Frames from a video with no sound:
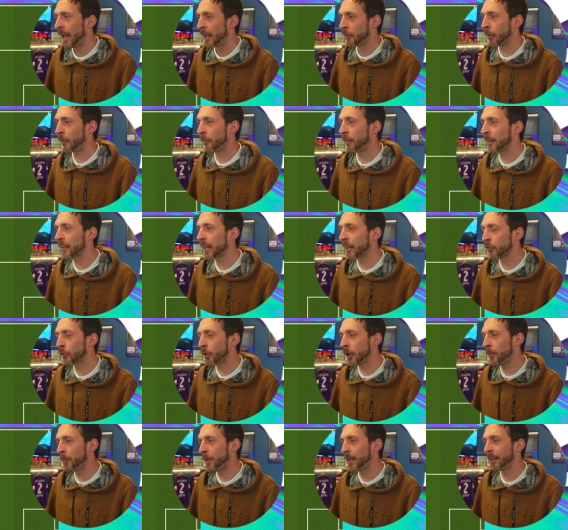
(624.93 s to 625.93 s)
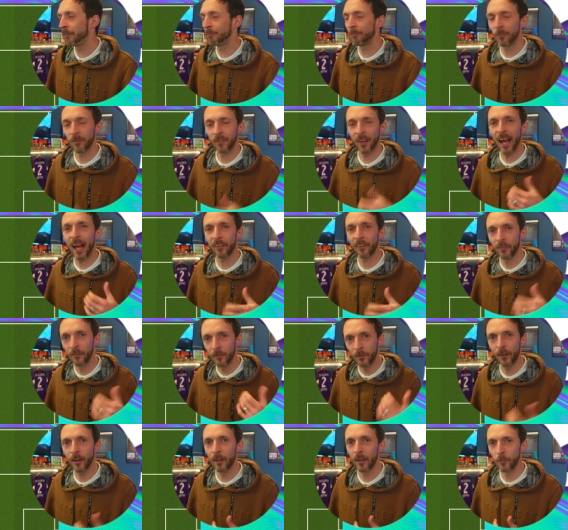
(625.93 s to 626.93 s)
So I think that's going to be to
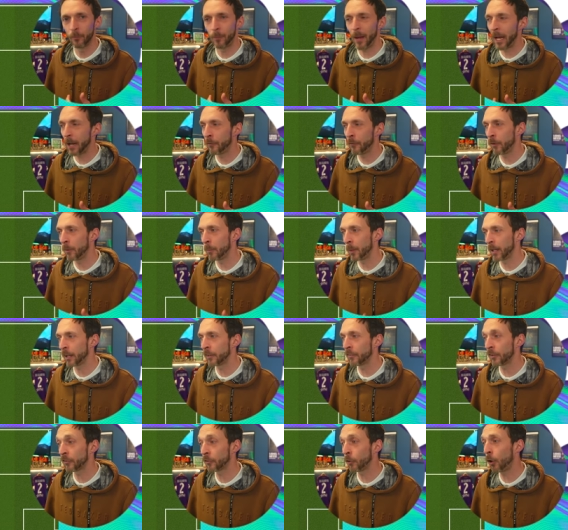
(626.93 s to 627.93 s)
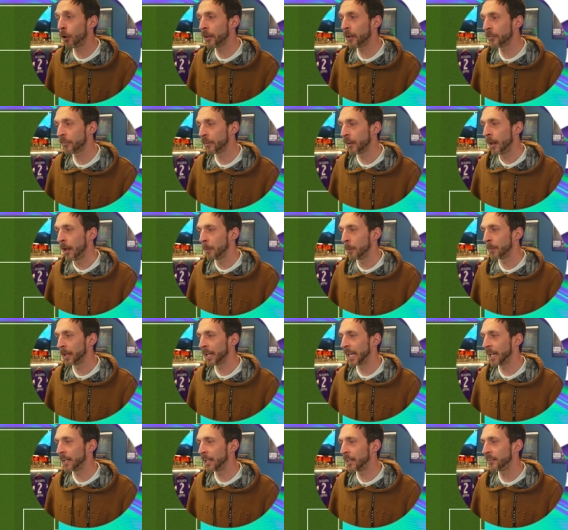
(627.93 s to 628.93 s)
Aston Villa's benefit, because as long as
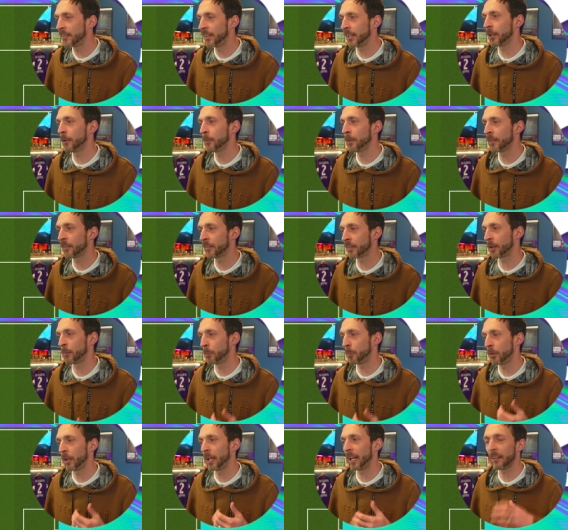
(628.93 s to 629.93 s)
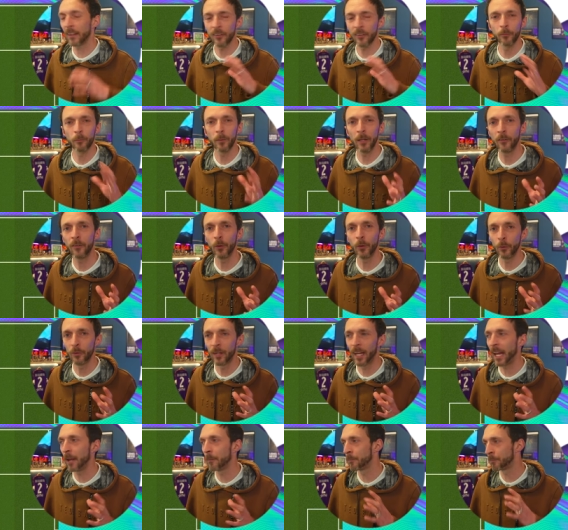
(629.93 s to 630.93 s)
McGinn and Tielemans can play this
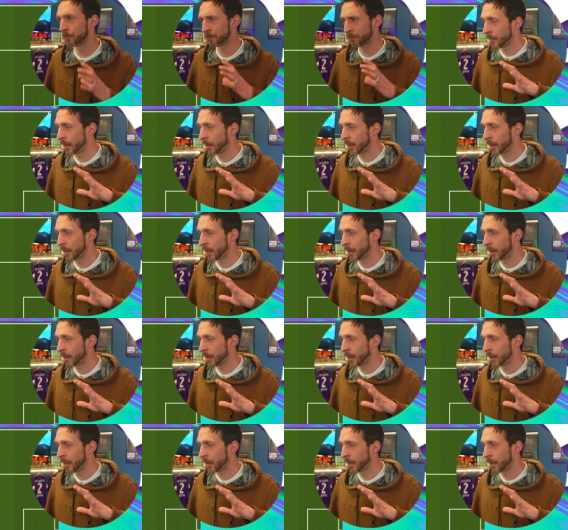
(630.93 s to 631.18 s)
midfield game,